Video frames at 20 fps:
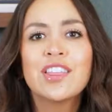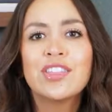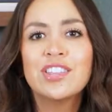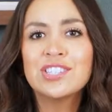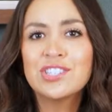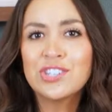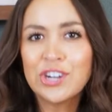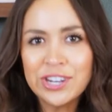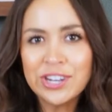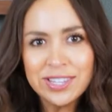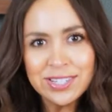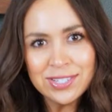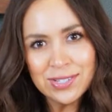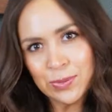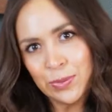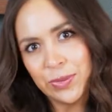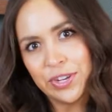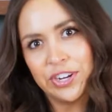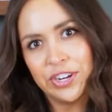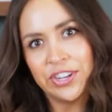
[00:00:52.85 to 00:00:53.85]
The start of the
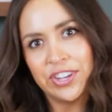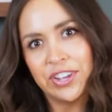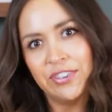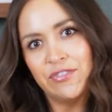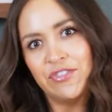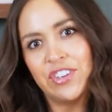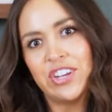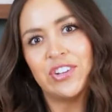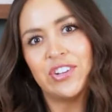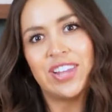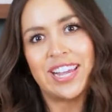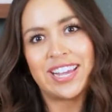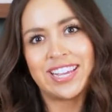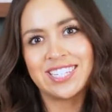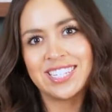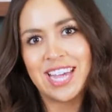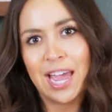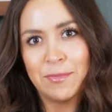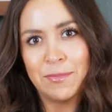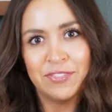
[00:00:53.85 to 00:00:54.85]
school year can feel like a
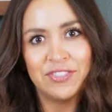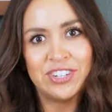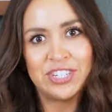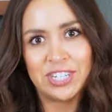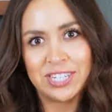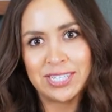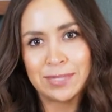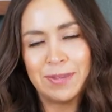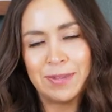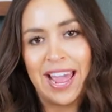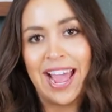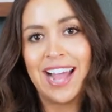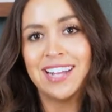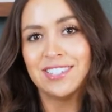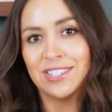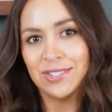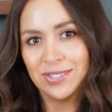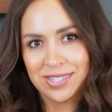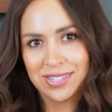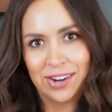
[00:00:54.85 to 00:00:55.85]
time of adjustment as
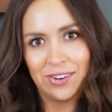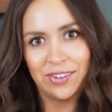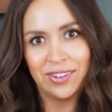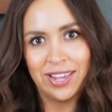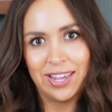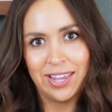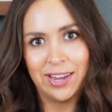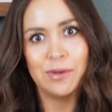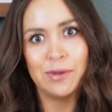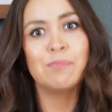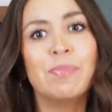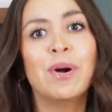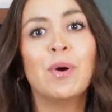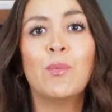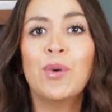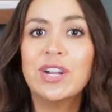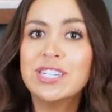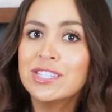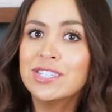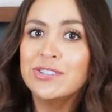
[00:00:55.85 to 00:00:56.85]
you settle in, but
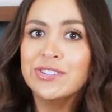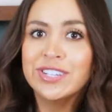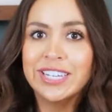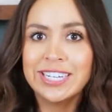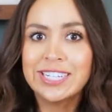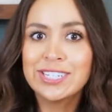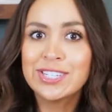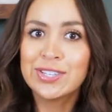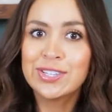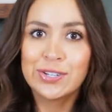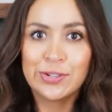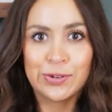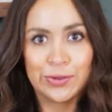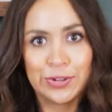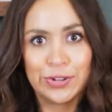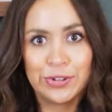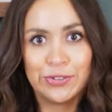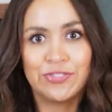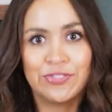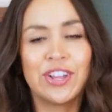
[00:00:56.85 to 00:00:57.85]
once you get into the
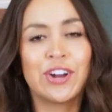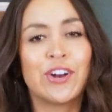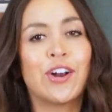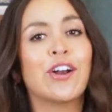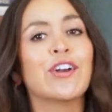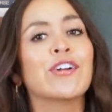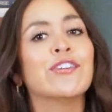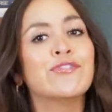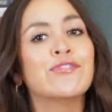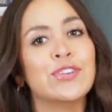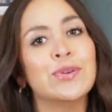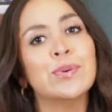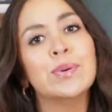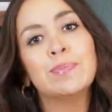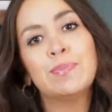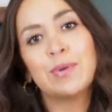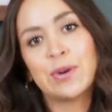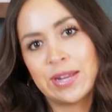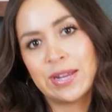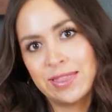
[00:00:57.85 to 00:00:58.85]
groove, there are a few
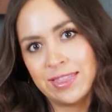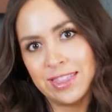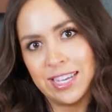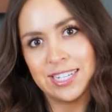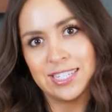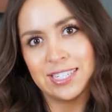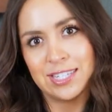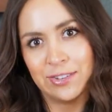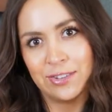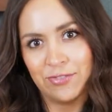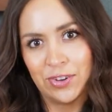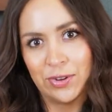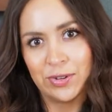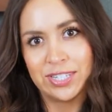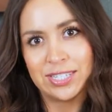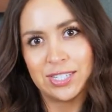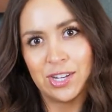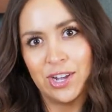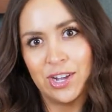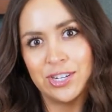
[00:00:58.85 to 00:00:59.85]
important things to
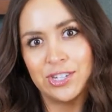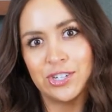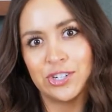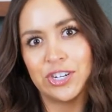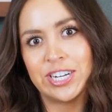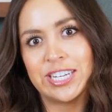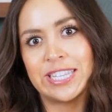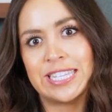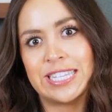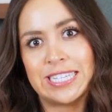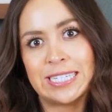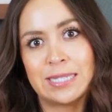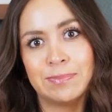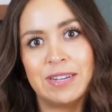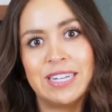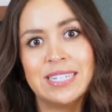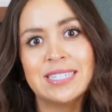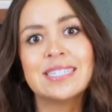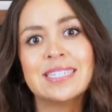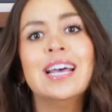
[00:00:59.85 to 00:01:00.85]
focus on during these
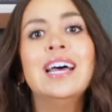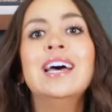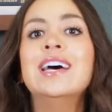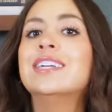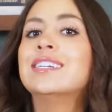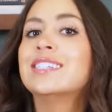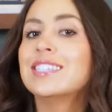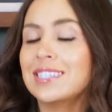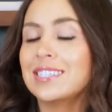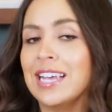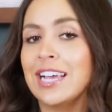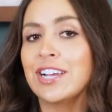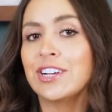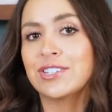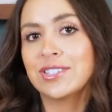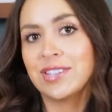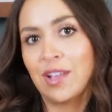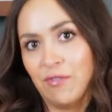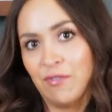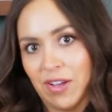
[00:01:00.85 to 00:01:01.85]
months to set
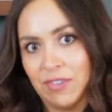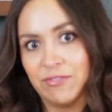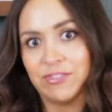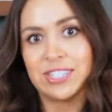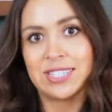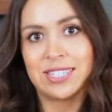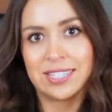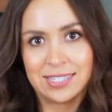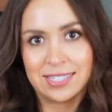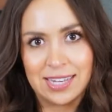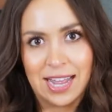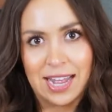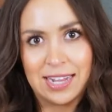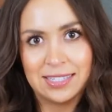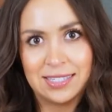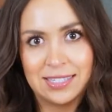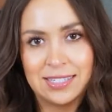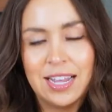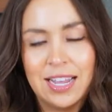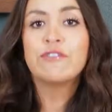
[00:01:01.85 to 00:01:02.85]
yourself up for
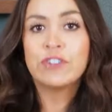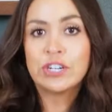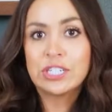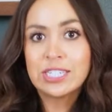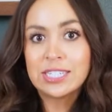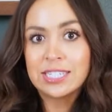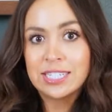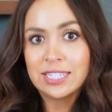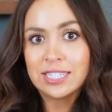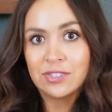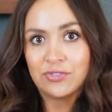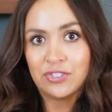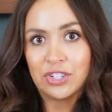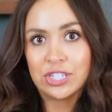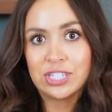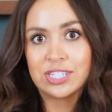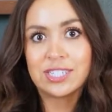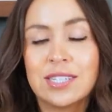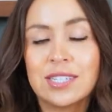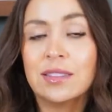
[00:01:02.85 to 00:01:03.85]
success. First things
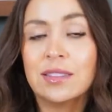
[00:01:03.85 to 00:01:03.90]
first,